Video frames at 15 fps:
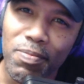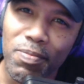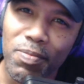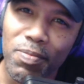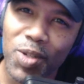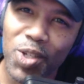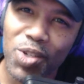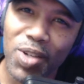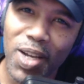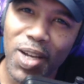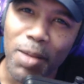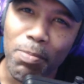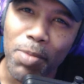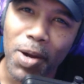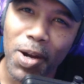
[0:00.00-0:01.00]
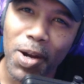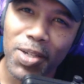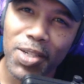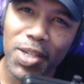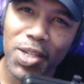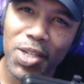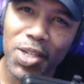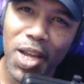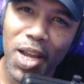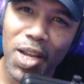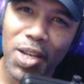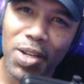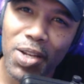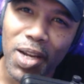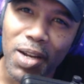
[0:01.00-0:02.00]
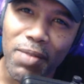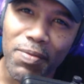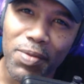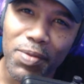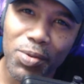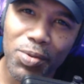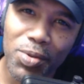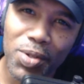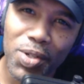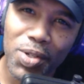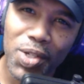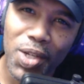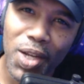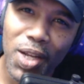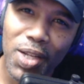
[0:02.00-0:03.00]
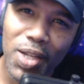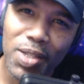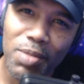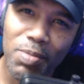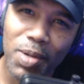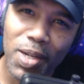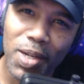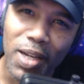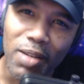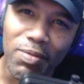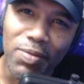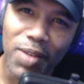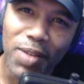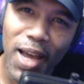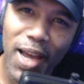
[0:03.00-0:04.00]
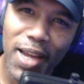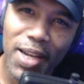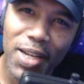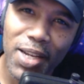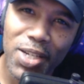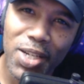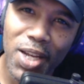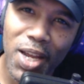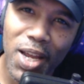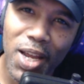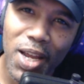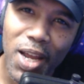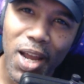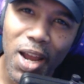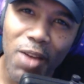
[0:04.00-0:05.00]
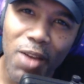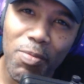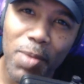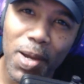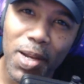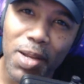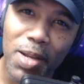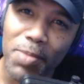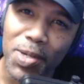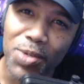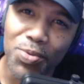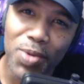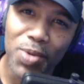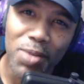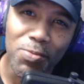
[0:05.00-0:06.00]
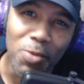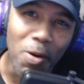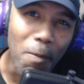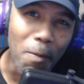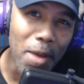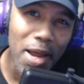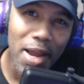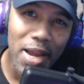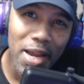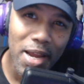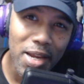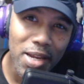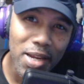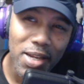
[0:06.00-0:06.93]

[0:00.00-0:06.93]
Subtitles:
Because you got to park the jet, you got to fuel the jet, somebody got to fly the jet, everybody in between want paid.